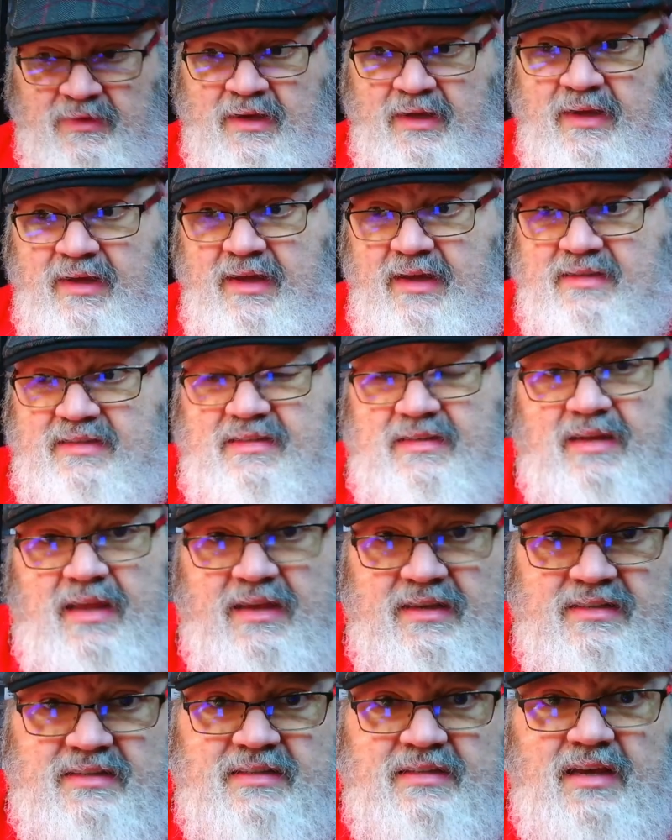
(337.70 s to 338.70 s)
it's a
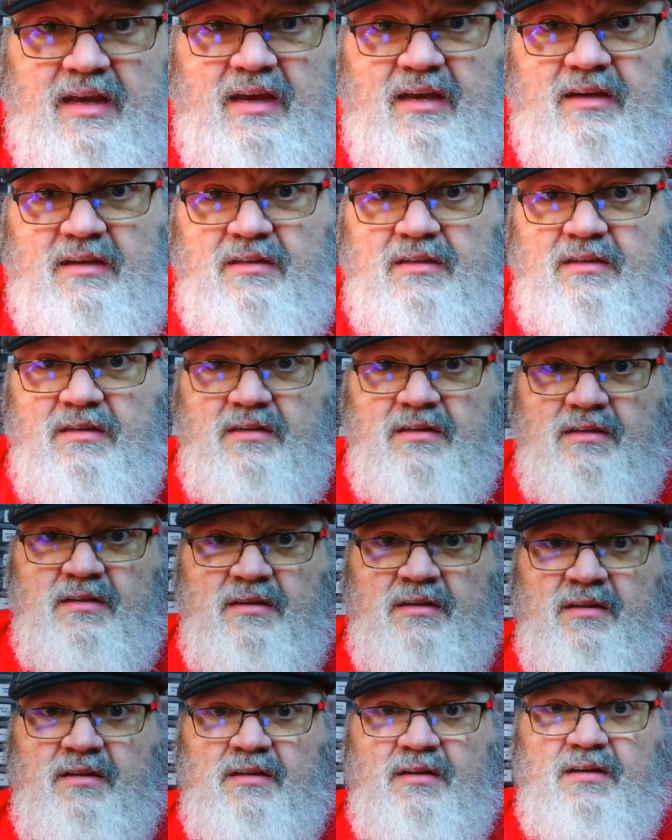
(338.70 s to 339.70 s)
nice hat
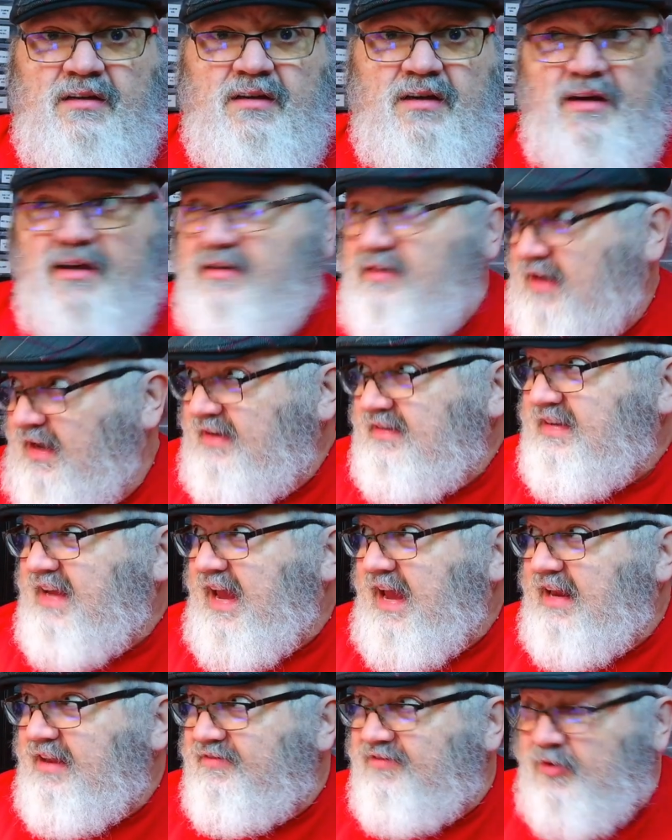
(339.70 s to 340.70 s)

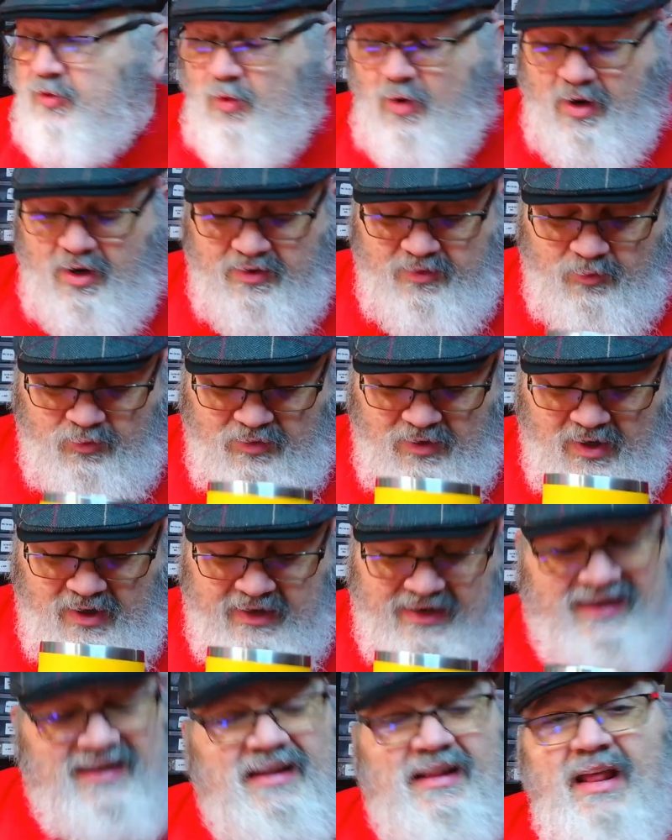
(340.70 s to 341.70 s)
if you are
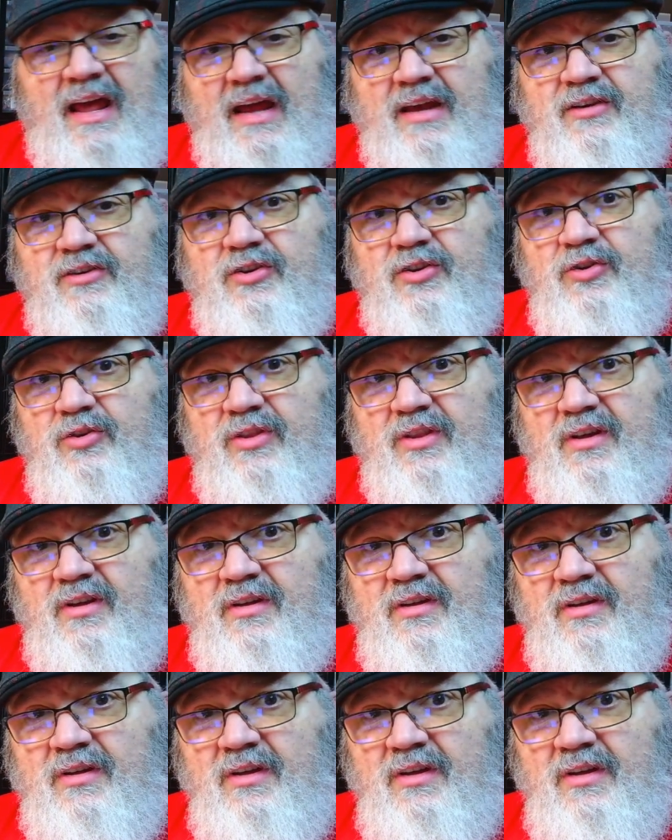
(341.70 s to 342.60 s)
inclined to the